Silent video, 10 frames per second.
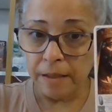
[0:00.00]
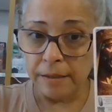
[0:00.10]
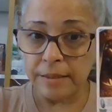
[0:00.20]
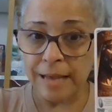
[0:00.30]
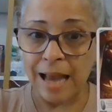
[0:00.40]

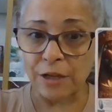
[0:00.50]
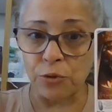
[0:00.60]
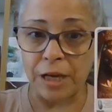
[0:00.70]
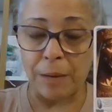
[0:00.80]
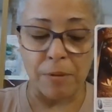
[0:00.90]
This
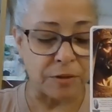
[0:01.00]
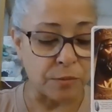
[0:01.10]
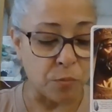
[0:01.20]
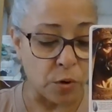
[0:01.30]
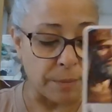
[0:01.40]
actually came up this
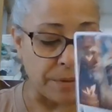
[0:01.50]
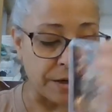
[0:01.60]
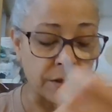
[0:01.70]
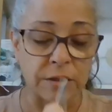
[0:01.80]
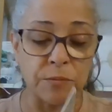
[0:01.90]
morning
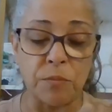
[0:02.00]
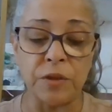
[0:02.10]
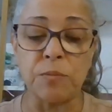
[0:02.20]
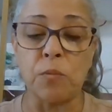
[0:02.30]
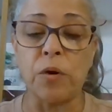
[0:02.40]
because
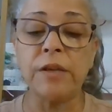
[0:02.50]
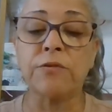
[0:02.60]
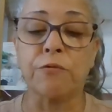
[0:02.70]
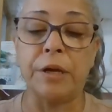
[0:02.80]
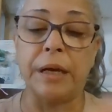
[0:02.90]
this morning's
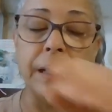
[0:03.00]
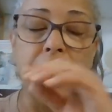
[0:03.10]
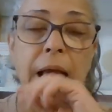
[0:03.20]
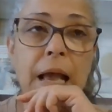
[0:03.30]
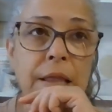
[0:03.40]
reading,
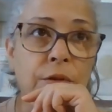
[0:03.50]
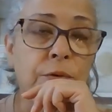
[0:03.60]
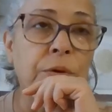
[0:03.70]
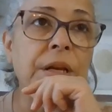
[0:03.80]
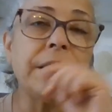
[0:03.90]
the
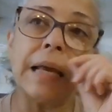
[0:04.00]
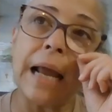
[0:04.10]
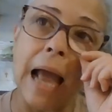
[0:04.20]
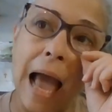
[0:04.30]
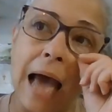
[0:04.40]
reading that
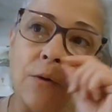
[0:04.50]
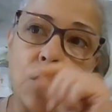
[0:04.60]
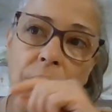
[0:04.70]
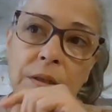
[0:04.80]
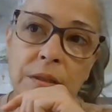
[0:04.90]
I had
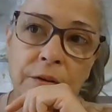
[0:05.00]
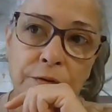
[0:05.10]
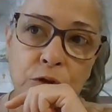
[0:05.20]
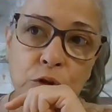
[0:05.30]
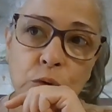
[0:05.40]
was of
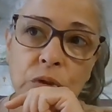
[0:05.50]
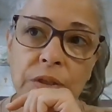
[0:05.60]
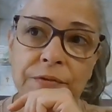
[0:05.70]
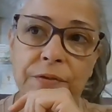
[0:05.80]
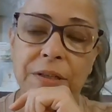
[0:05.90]
two
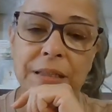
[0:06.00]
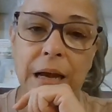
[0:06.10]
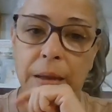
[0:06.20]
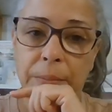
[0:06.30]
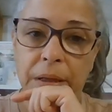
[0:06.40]
different
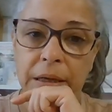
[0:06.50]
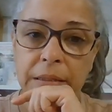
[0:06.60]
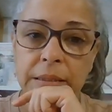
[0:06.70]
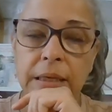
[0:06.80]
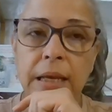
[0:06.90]

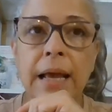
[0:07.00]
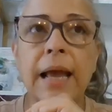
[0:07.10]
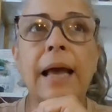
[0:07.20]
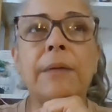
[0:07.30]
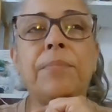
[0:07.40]
timelines
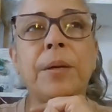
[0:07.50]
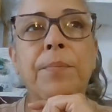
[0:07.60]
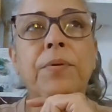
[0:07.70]
and people